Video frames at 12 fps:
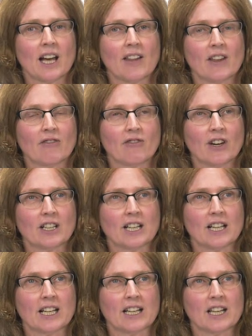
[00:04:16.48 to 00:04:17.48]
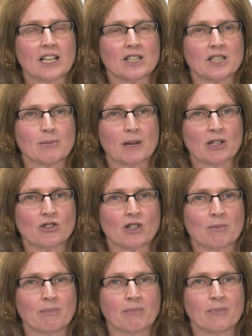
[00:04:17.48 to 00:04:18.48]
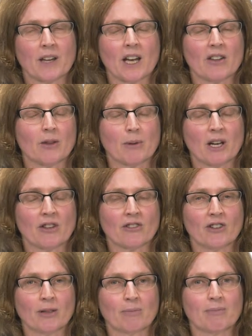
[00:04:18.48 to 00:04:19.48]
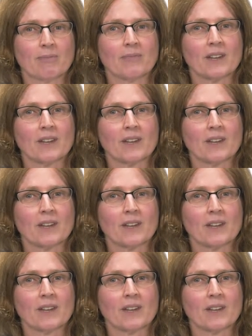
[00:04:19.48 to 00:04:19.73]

and then finally there's the bedroom uh, the bathroom